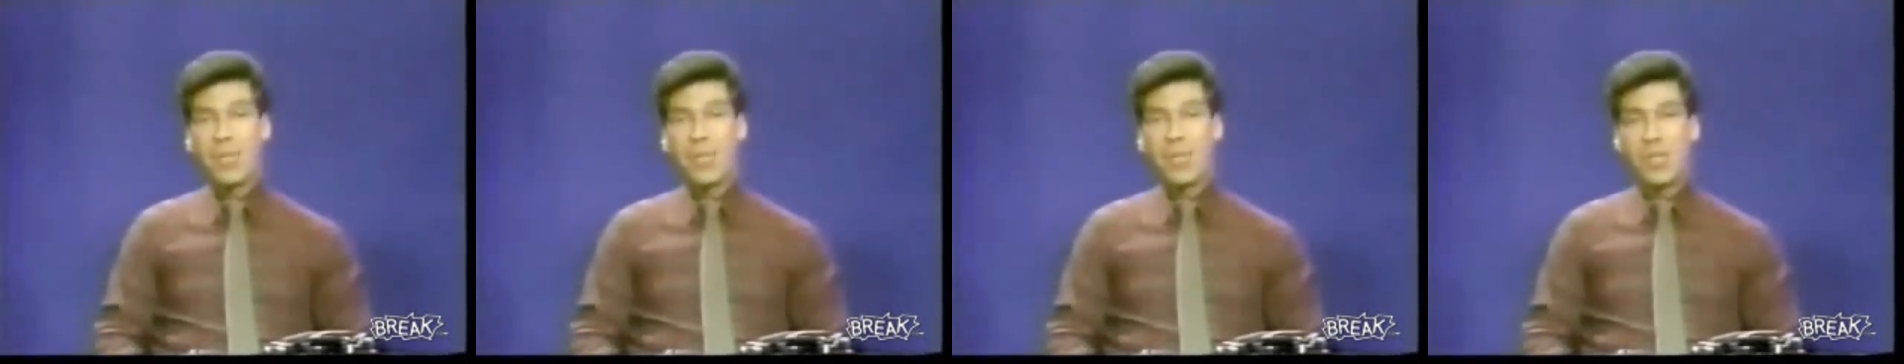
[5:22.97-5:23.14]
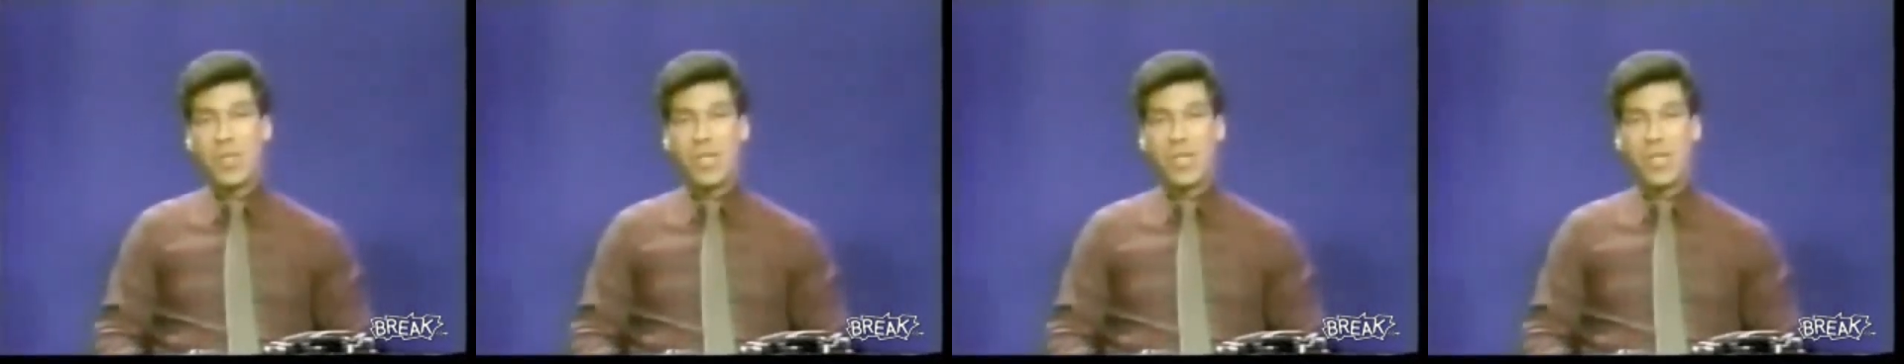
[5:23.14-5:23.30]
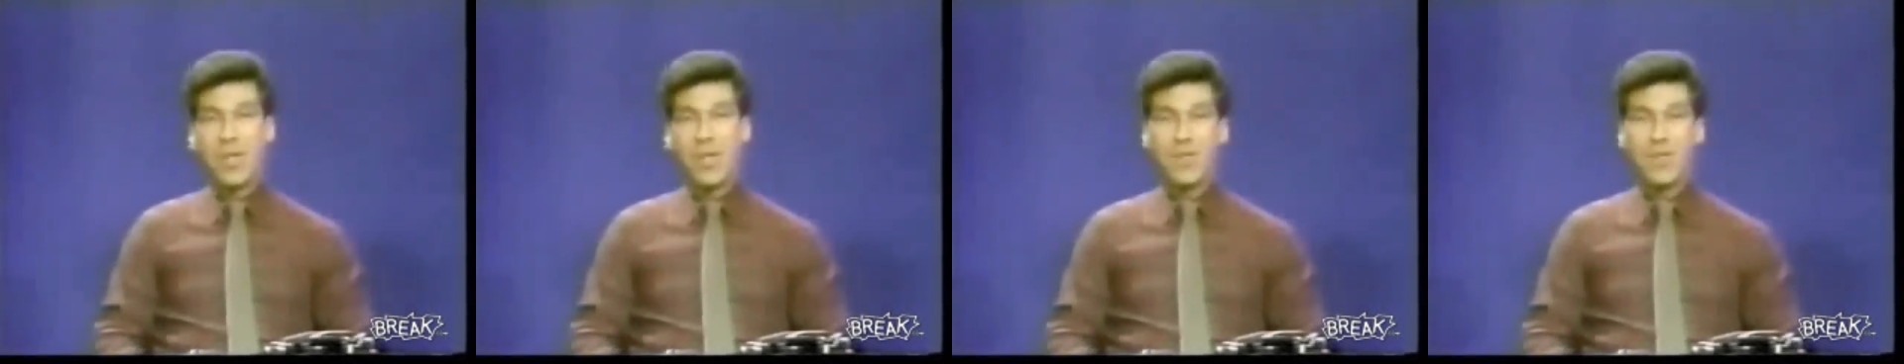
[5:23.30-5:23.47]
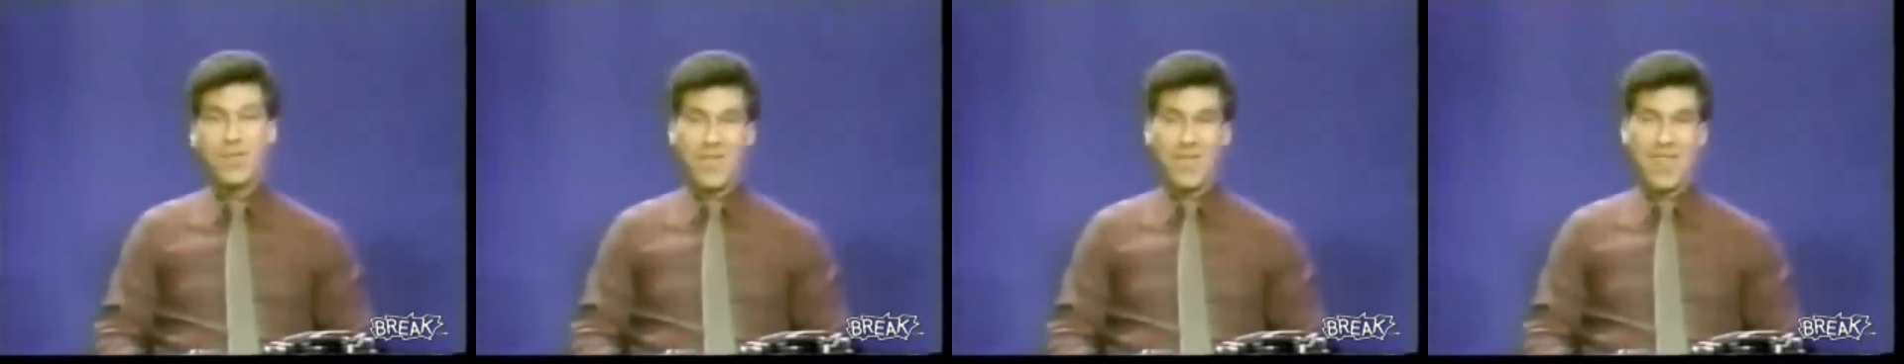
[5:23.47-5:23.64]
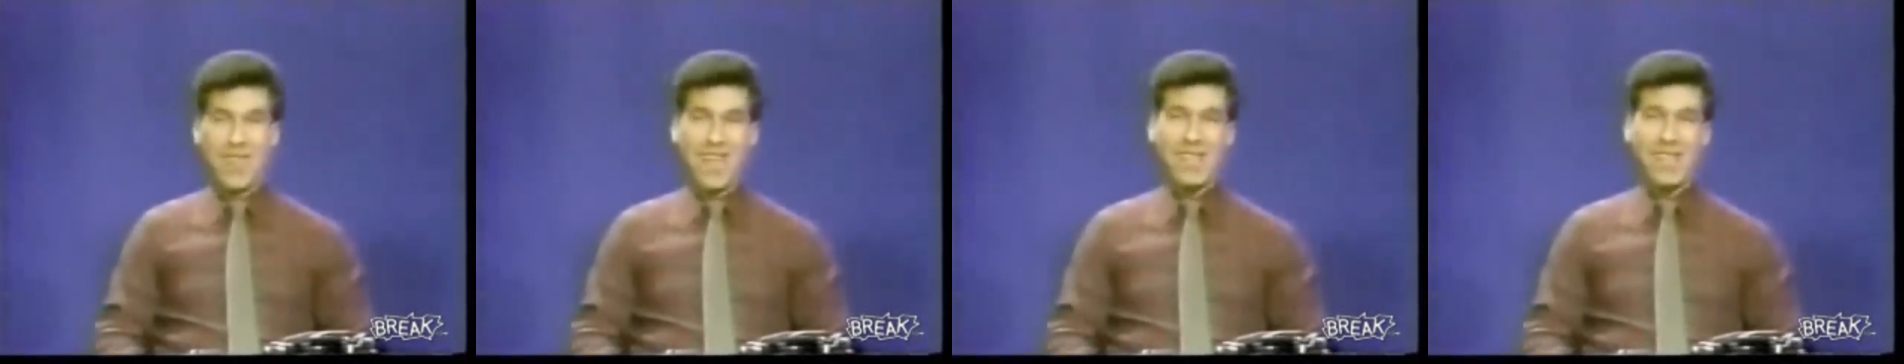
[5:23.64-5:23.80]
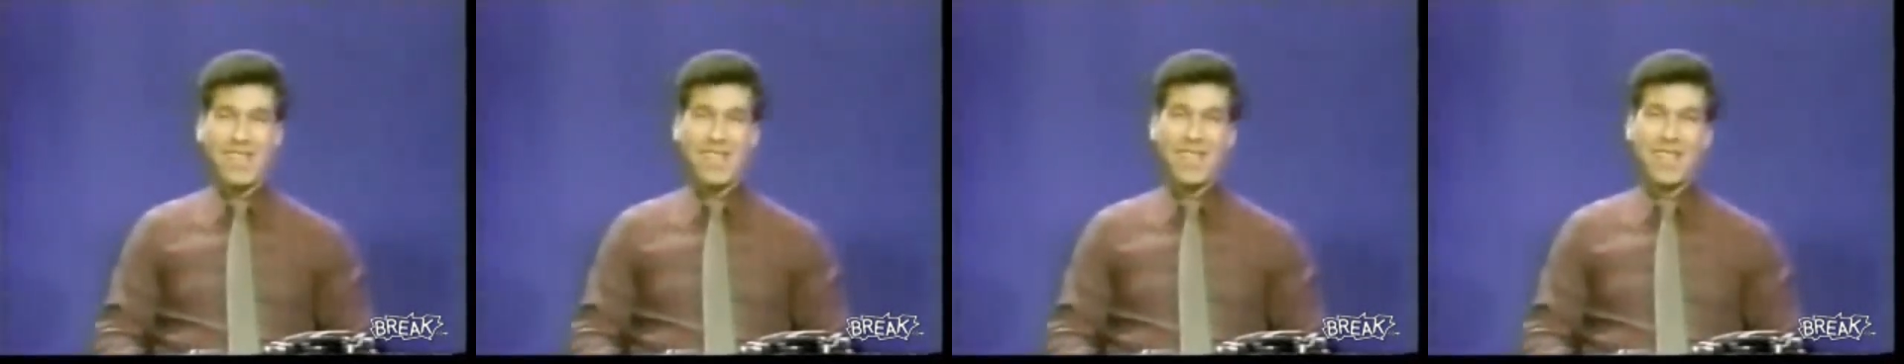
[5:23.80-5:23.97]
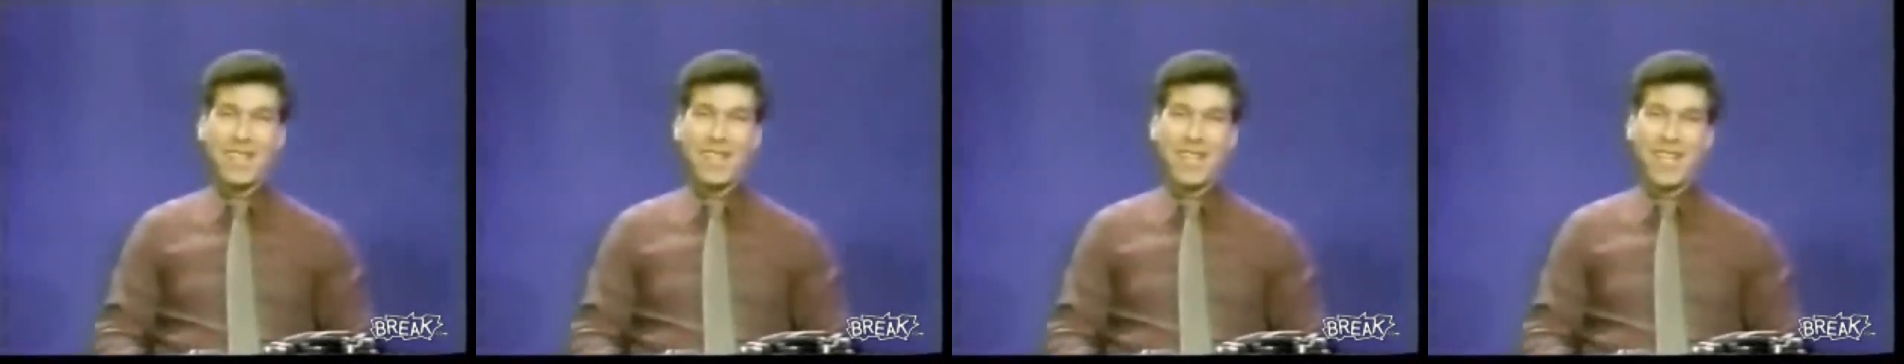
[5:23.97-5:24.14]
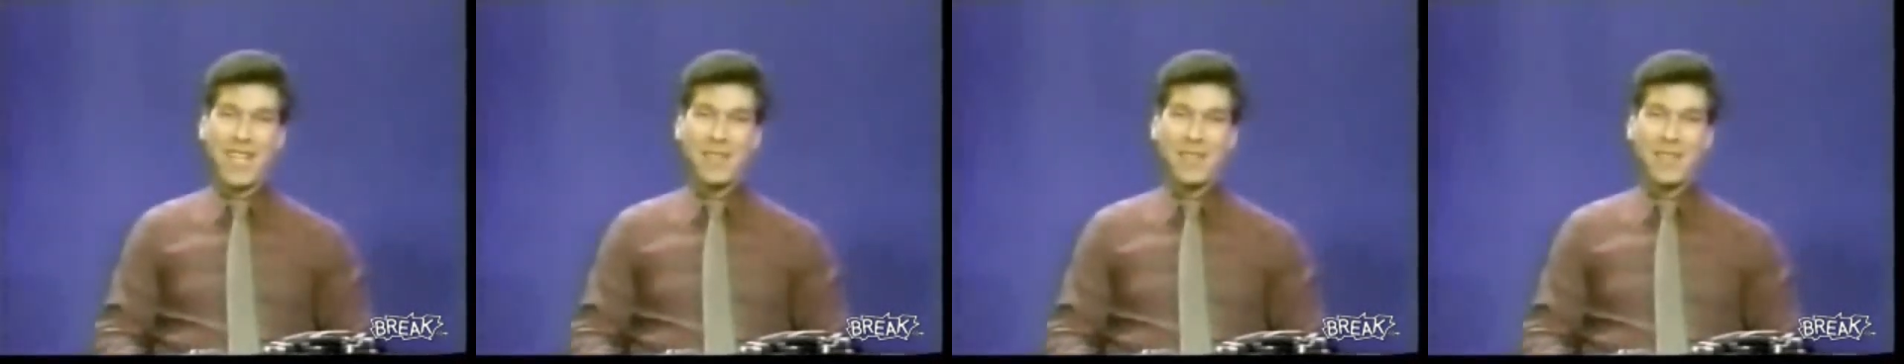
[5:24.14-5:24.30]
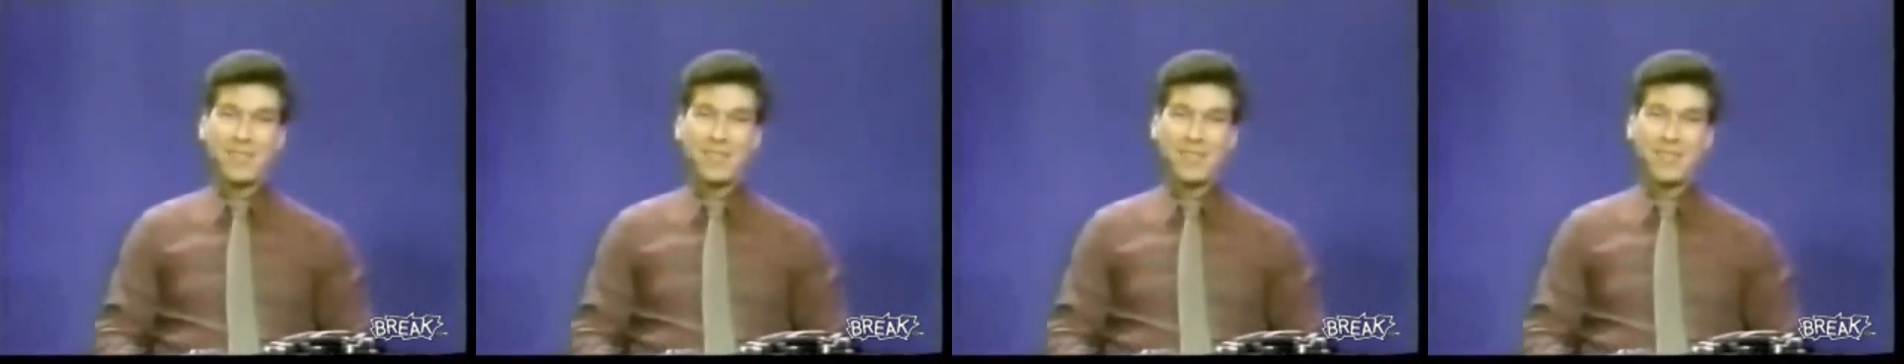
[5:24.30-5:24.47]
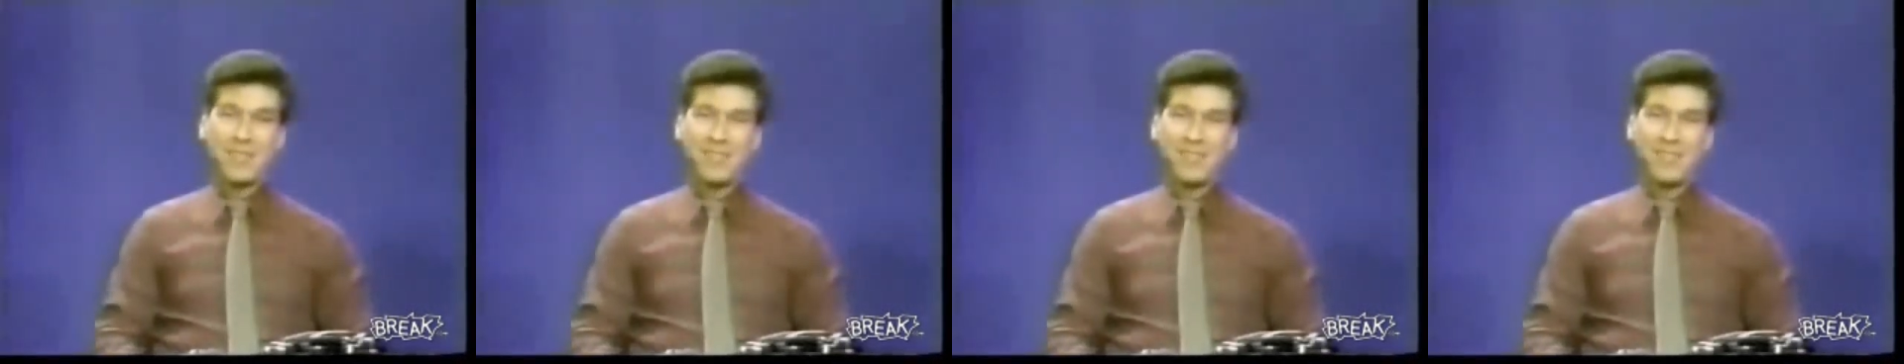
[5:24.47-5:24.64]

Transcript: and we'll see you. Thanks and good night.